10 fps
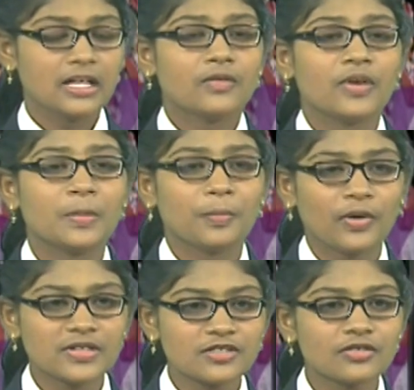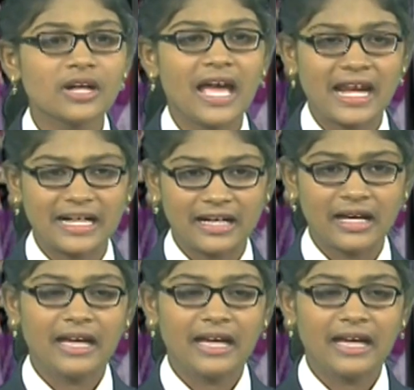When positron and